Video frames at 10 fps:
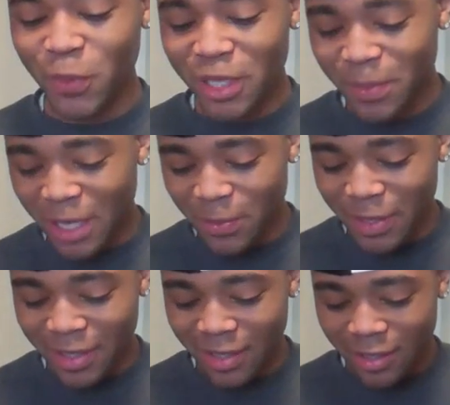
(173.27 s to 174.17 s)
Tweet is about to
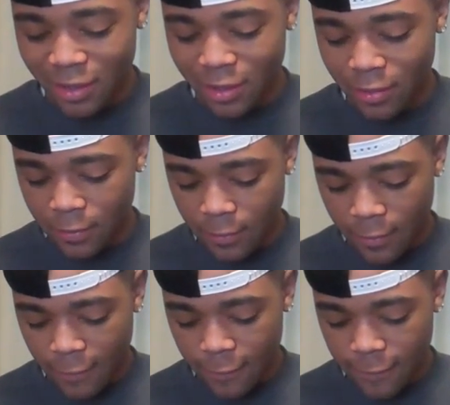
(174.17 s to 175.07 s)
be good.
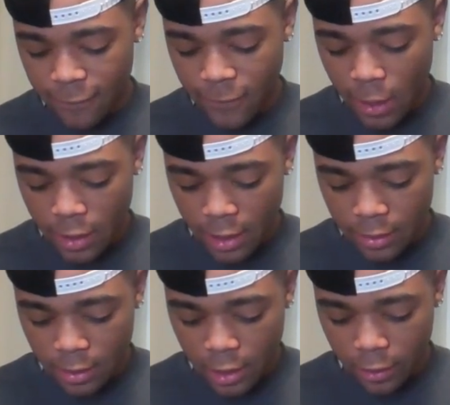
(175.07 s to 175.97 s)
Fuck, I
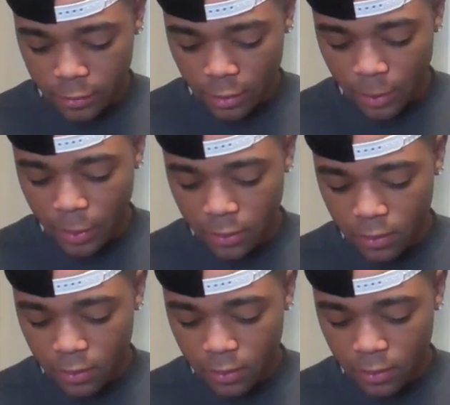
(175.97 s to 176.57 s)
hit the character limit.